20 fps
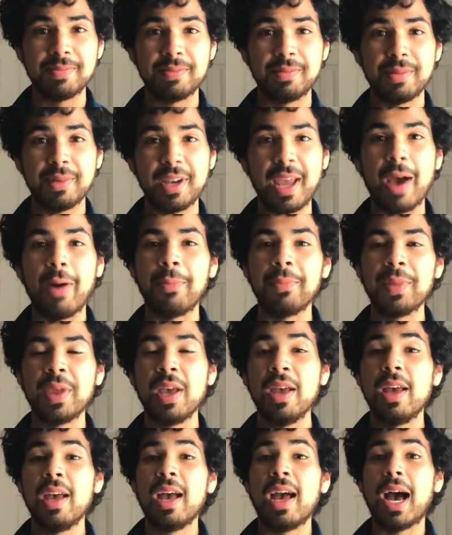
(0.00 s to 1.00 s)
Now,
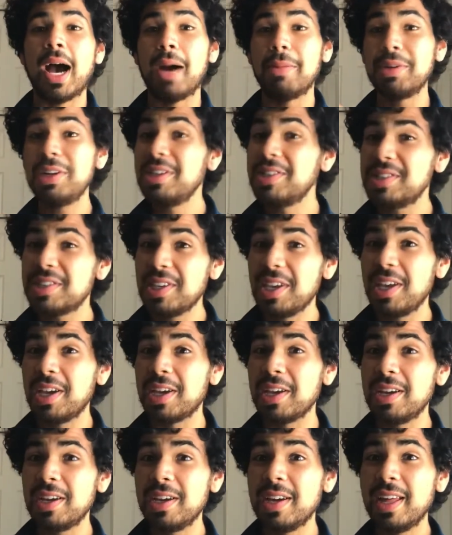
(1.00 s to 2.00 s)
I'm going to sing